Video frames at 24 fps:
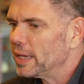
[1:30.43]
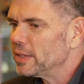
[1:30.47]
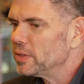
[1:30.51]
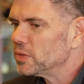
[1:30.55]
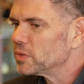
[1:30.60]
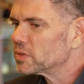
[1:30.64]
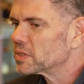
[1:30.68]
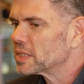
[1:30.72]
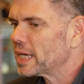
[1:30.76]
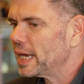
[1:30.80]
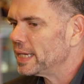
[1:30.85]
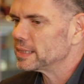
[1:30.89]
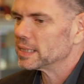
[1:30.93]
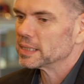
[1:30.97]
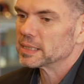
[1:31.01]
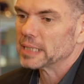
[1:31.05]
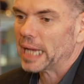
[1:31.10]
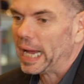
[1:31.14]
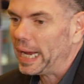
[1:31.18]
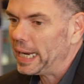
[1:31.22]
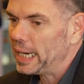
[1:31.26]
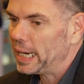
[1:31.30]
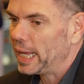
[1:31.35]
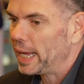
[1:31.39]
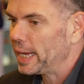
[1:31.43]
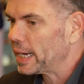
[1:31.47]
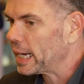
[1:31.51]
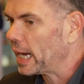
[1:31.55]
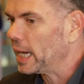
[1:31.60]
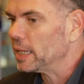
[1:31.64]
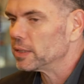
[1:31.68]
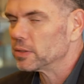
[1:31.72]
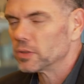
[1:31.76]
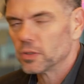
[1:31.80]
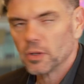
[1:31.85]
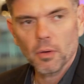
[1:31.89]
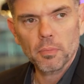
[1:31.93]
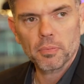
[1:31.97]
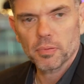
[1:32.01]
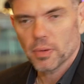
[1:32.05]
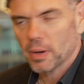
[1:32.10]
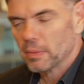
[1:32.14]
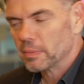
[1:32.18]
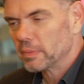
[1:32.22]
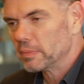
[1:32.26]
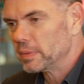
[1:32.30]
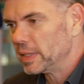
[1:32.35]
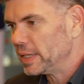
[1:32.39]
use cases I like, I don't know,
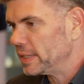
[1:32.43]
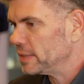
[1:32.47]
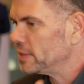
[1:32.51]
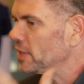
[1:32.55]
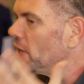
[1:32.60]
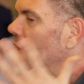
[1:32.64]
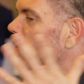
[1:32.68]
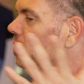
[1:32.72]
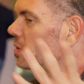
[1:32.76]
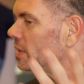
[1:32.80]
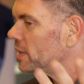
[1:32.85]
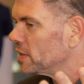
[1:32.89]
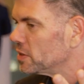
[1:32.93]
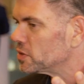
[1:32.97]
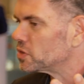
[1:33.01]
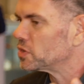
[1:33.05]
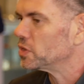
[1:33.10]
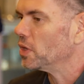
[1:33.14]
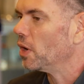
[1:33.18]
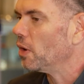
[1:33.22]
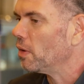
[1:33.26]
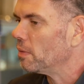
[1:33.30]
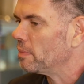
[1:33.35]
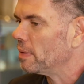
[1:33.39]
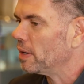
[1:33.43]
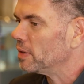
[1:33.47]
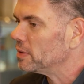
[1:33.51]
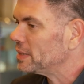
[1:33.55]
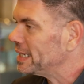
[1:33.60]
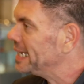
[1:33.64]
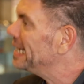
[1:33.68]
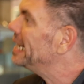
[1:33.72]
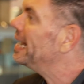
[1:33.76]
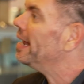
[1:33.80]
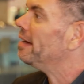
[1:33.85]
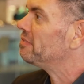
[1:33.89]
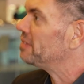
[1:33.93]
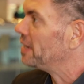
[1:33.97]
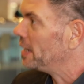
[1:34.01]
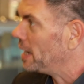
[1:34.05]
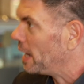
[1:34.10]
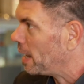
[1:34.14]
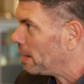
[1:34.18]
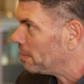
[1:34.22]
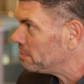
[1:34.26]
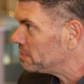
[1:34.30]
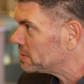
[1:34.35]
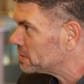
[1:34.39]
probably the audience know about
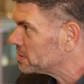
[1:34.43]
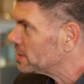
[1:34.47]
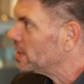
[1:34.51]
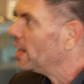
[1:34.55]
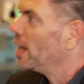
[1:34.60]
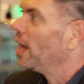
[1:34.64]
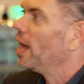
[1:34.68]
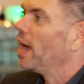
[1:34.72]
ElevenLabs,